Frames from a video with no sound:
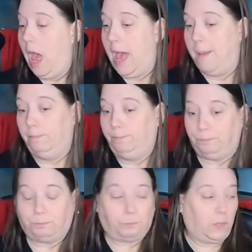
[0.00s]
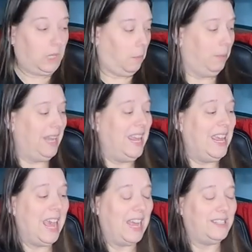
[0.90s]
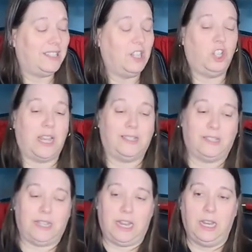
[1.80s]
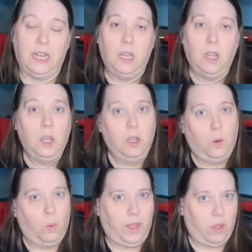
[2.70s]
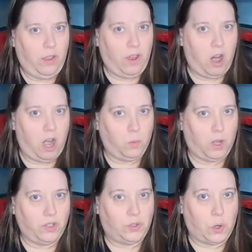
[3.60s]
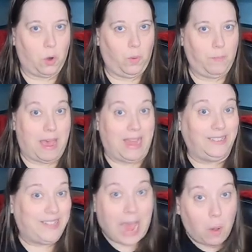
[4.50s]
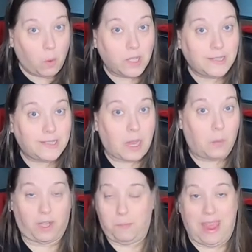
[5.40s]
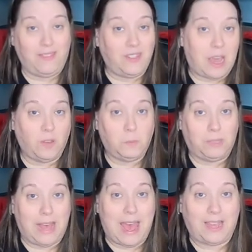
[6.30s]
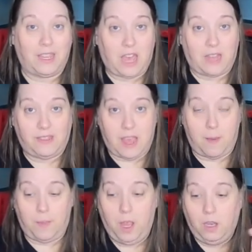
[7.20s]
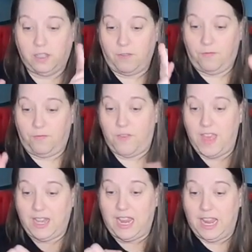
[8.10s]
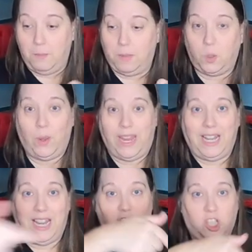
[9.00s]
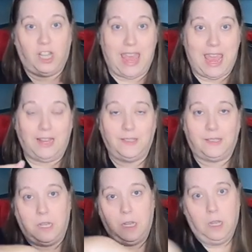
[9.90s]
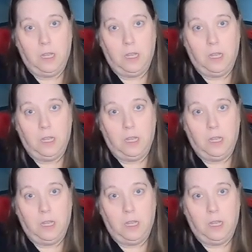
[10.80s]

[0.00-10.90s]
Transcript: Um, but he had suggested we go to the hardware store and we buy dowels and we're going to paint the dowels black, cut them to fit in between each legs,